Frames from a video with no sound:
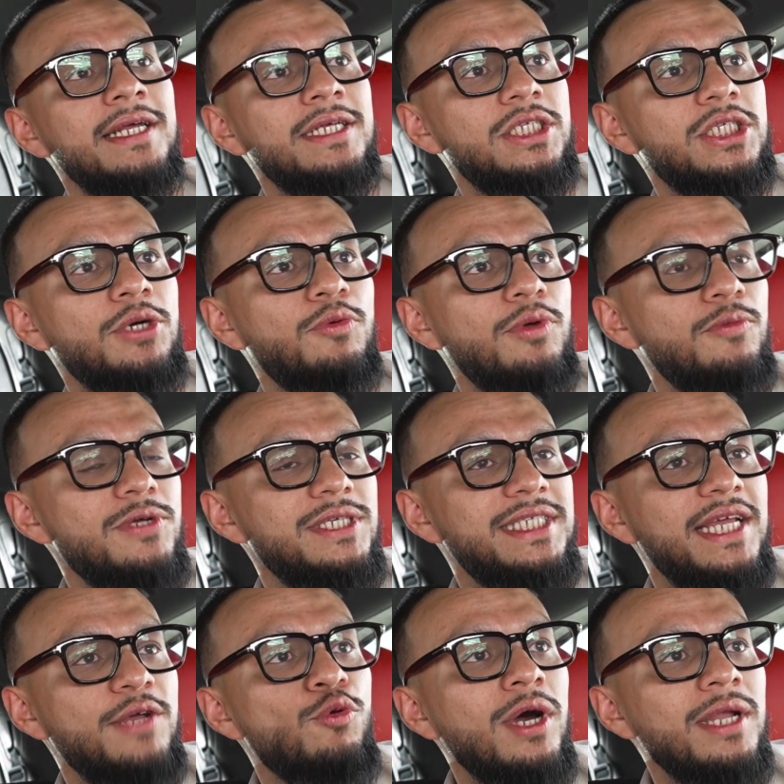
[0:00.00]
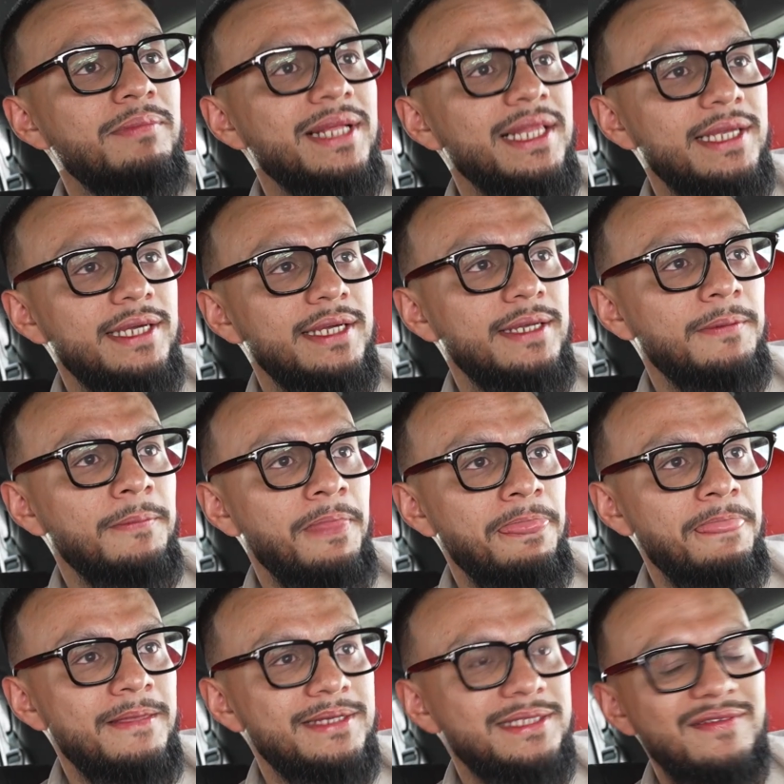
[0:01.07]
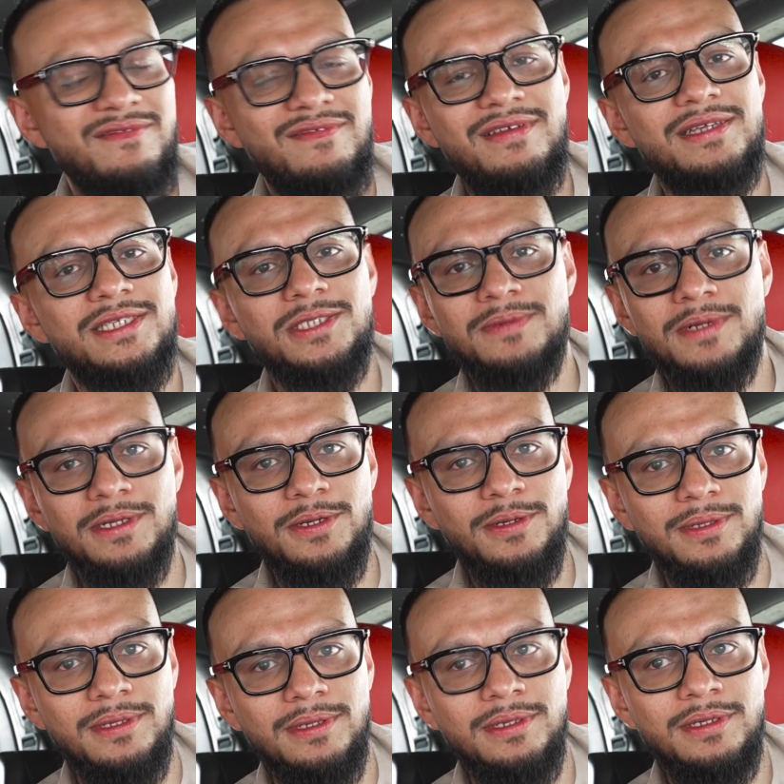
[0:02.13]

So when we say 1 billion, it's a very small goal.